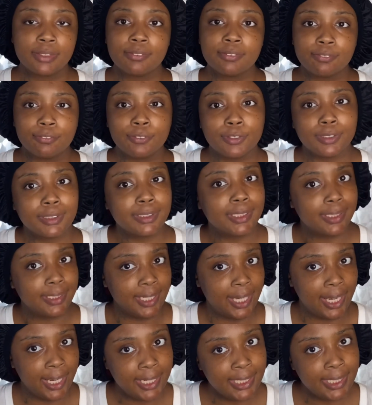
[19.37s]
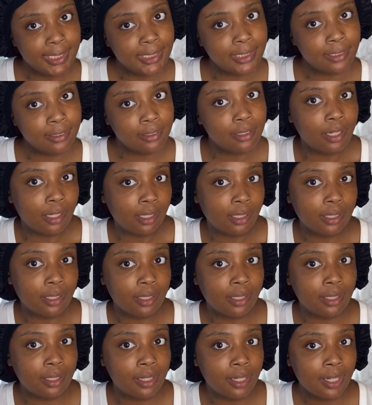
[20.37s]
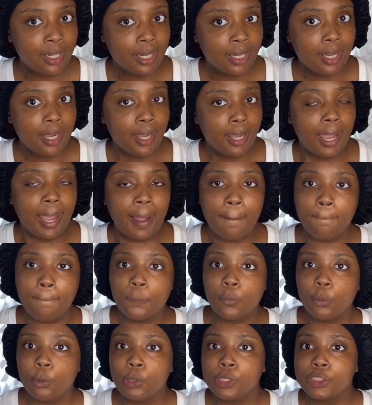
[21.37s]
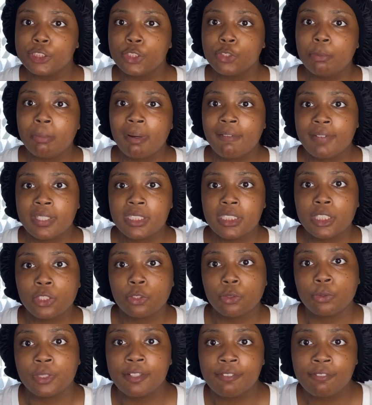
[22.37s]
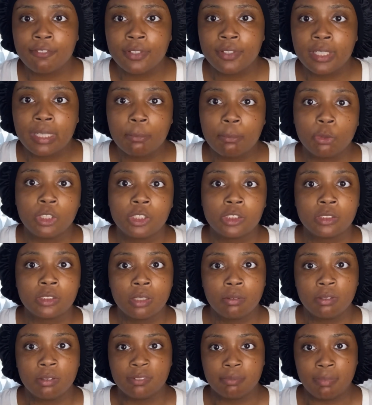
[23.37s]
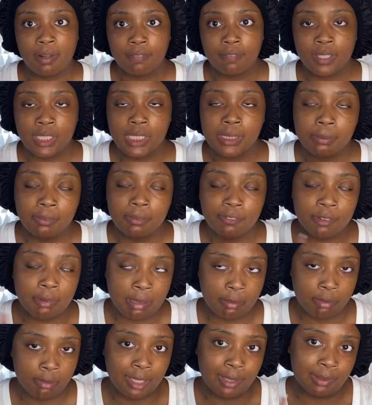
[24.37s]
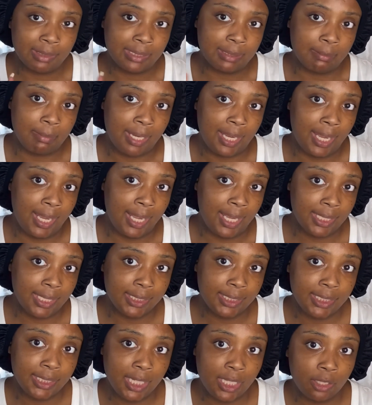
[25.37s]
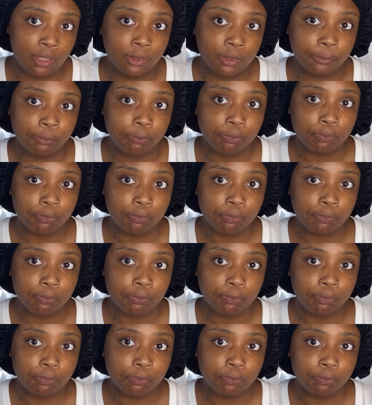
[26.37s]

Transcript: for today's look, I'm going to do my face a little different. I'm going to start with my face before my brows and my eyeshadow.